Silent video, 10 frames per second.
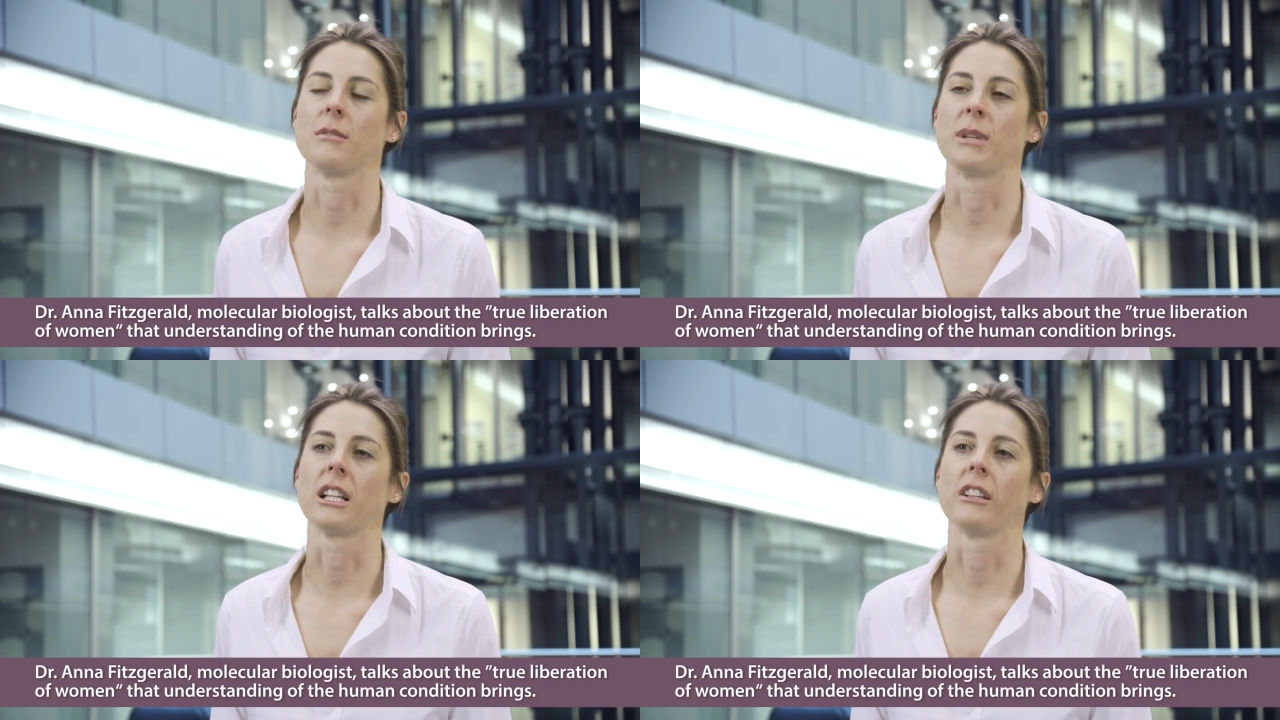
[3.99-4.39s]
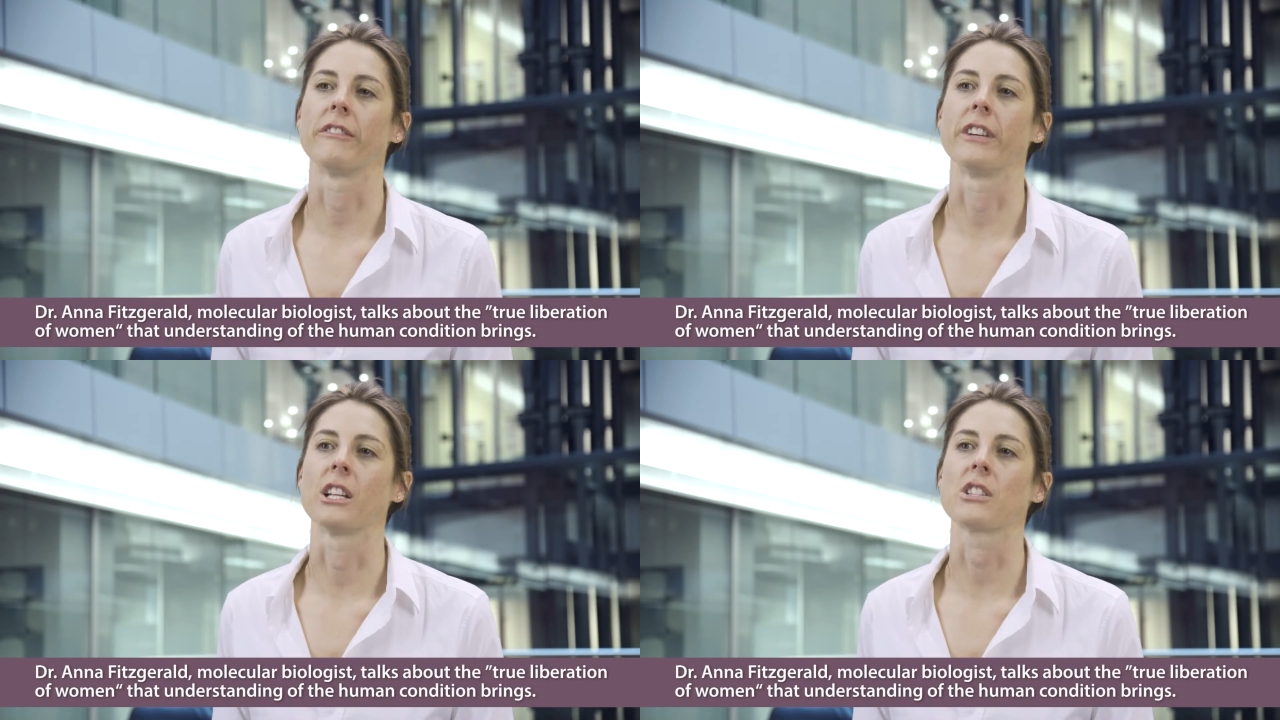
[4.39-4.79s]
the middle
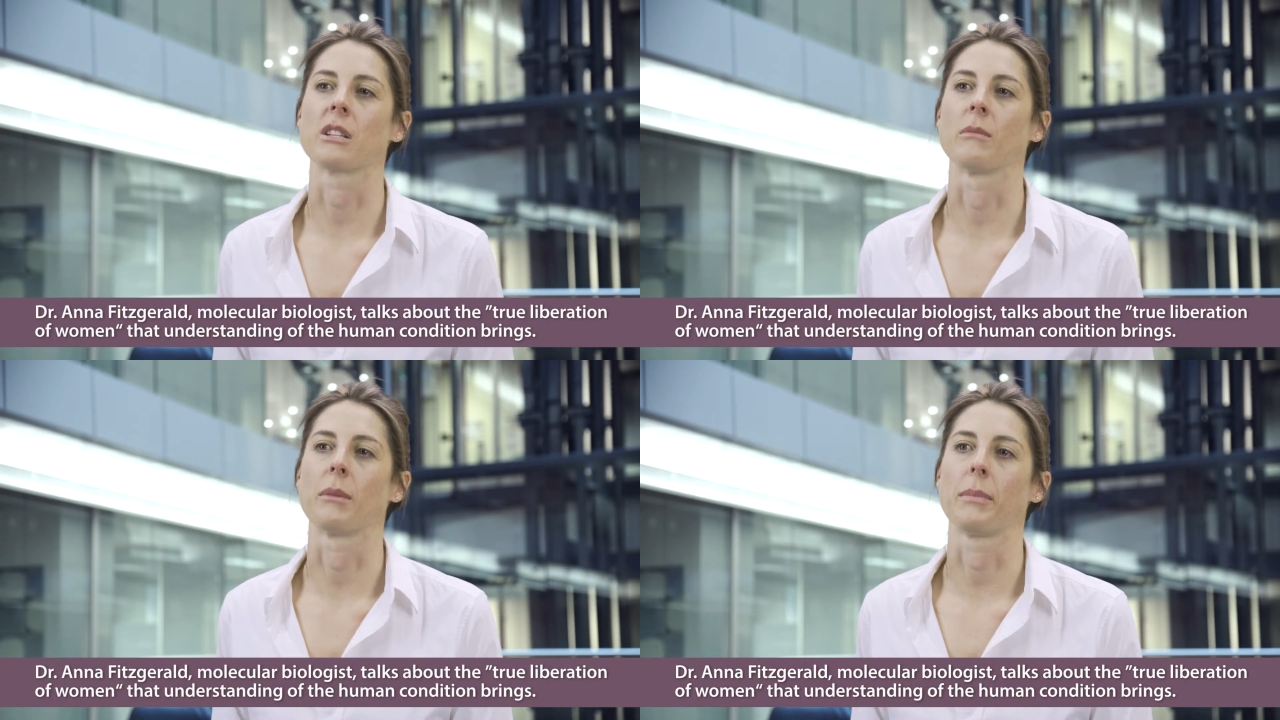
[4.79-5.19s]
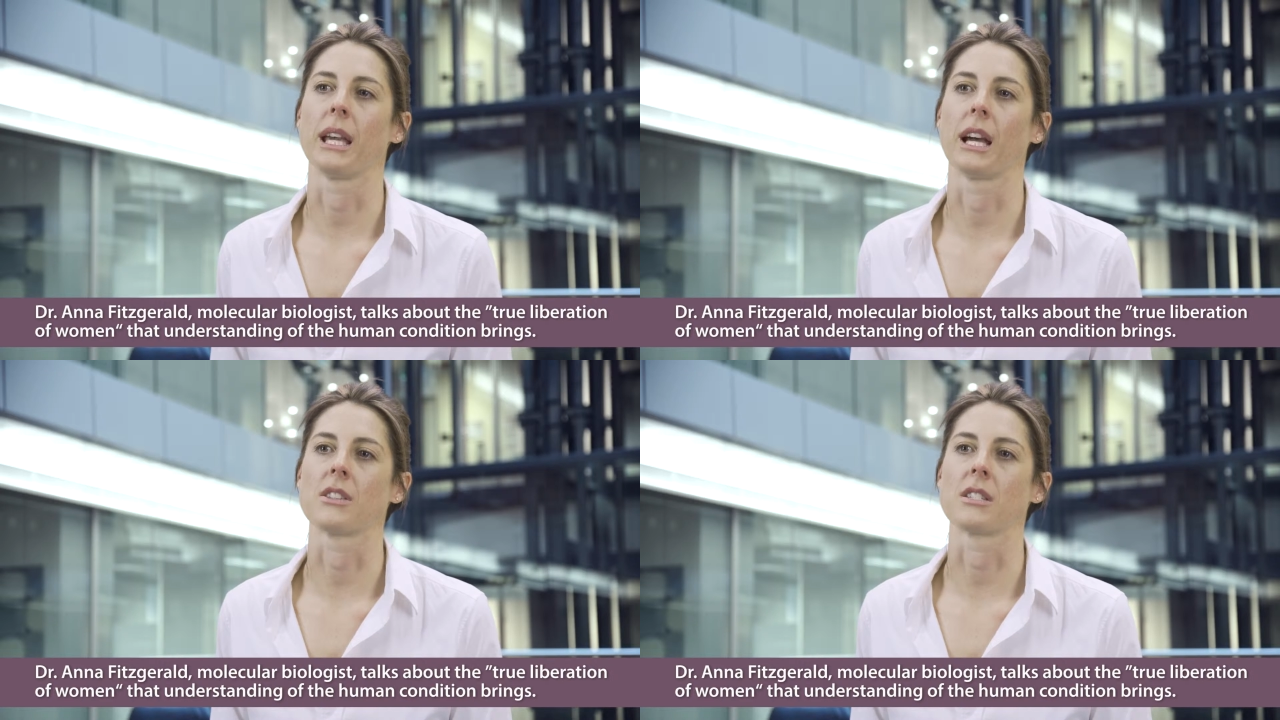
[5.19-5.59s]
of finishing my
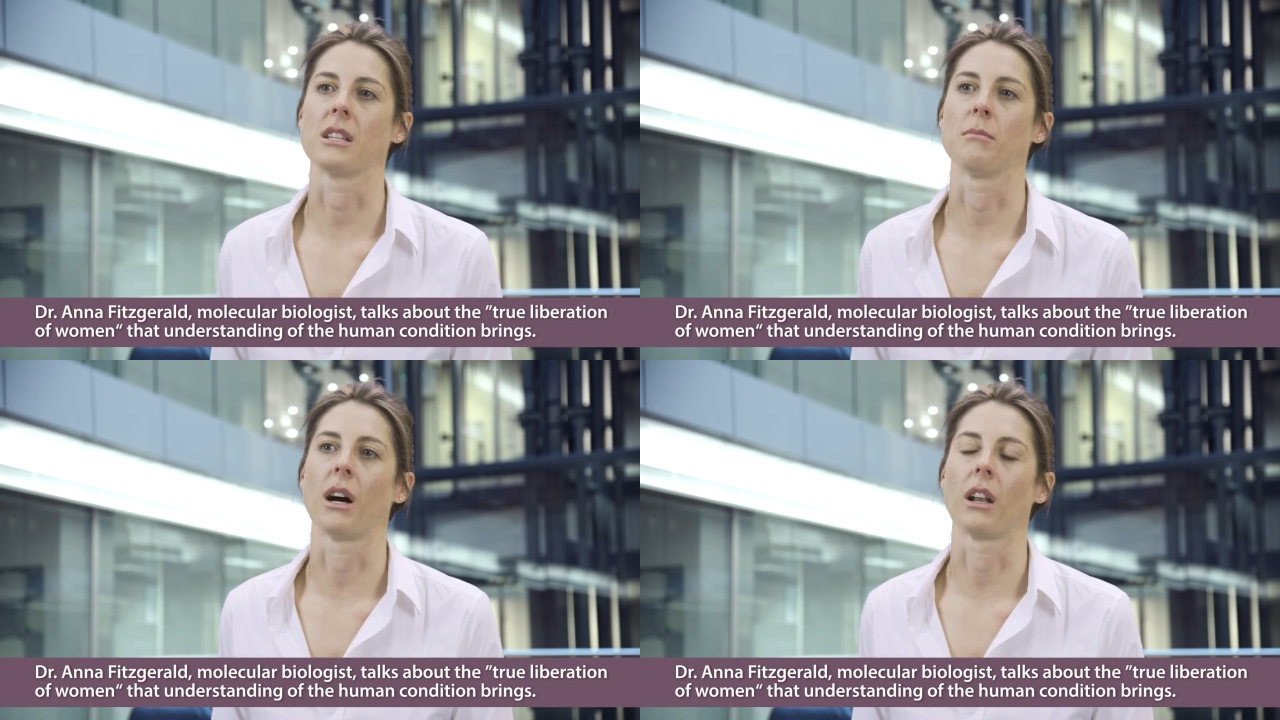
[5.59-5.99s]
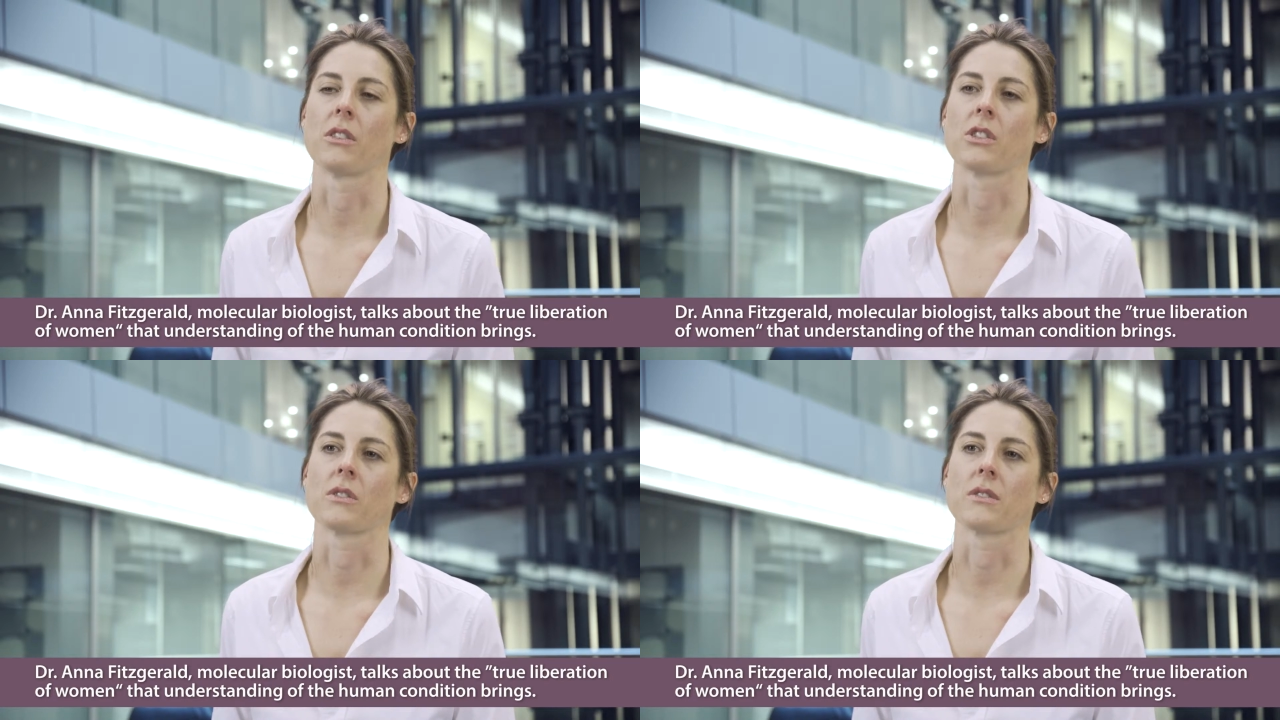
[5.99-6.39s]
PhD in
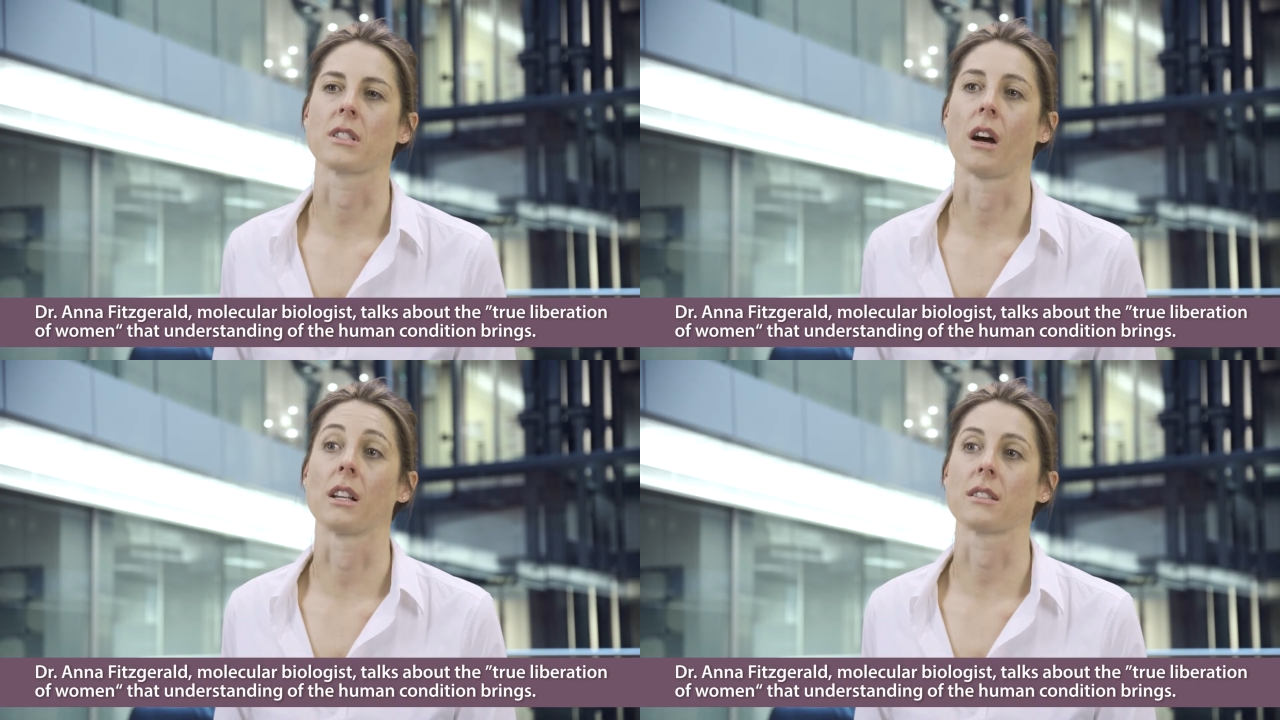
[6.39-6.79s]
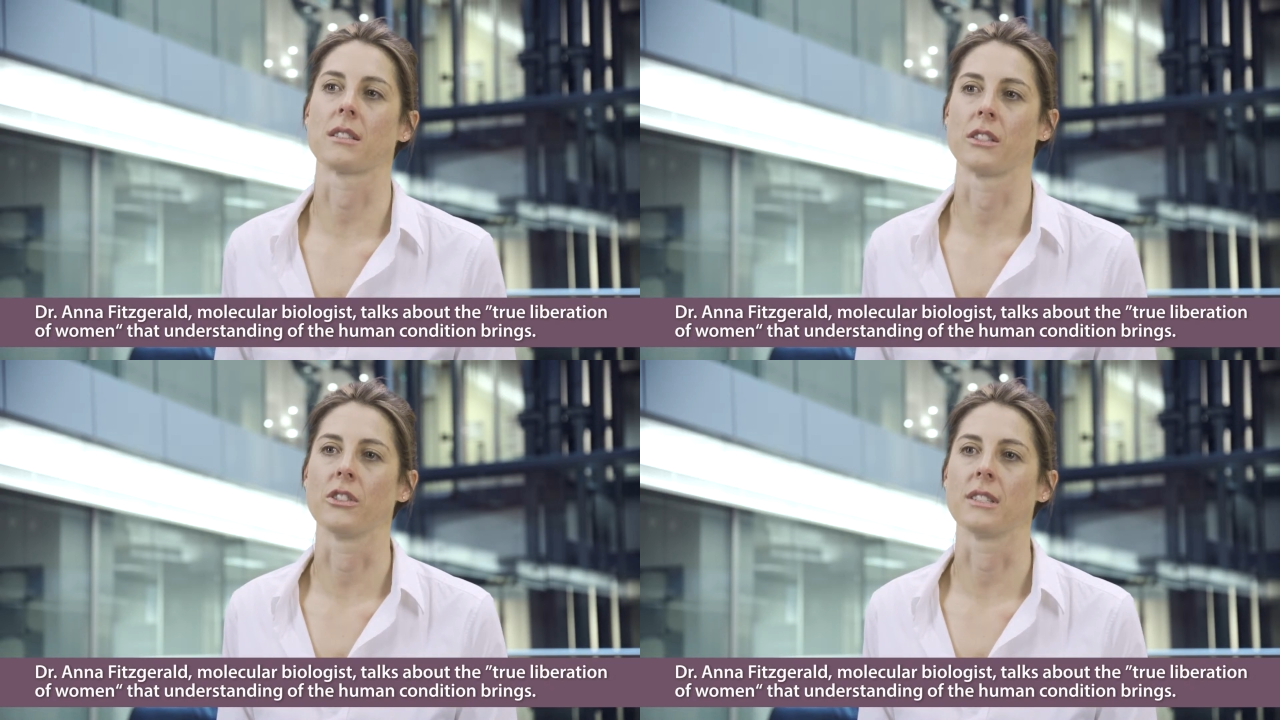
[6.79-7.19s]
biological
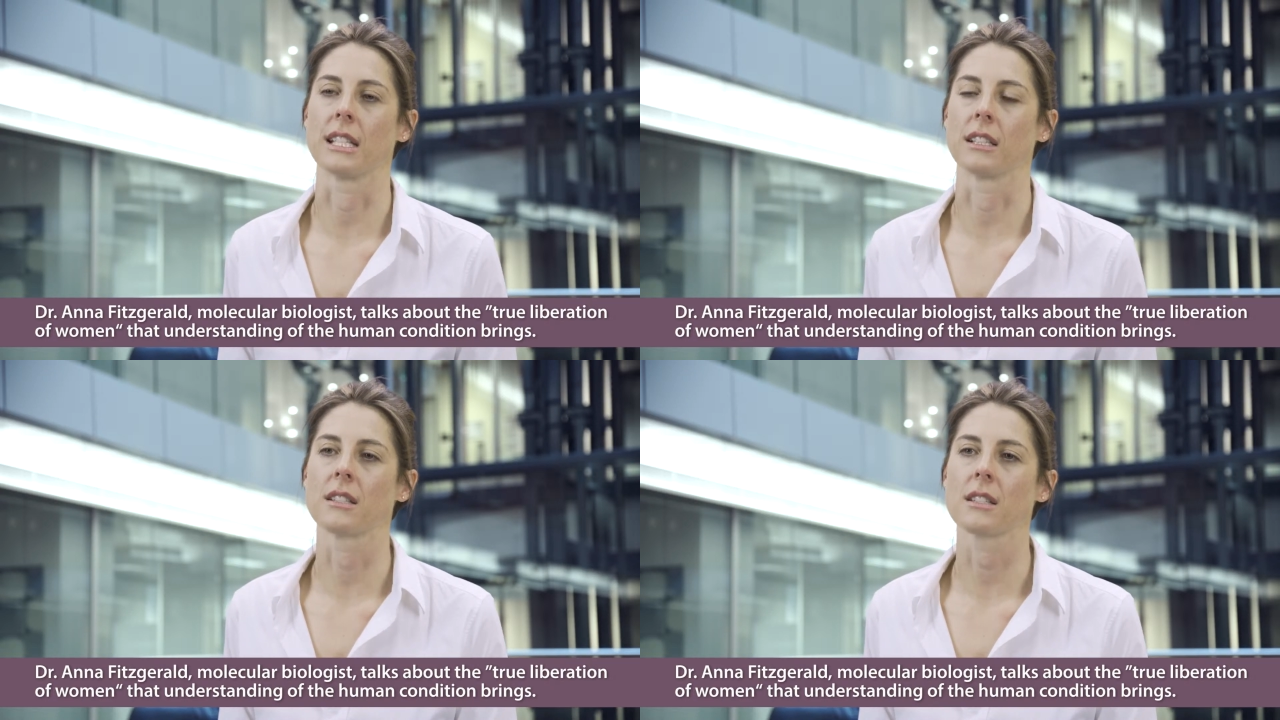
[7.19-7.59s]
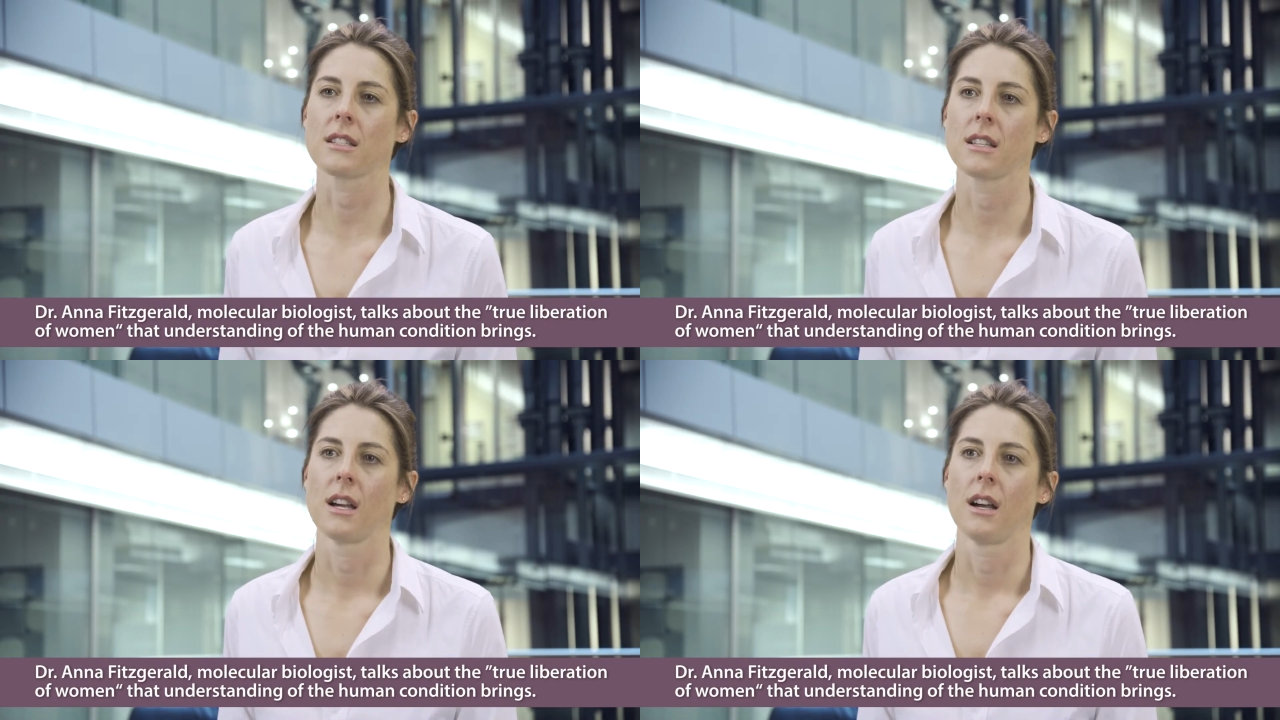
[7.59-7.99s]
sciences in New Zealand.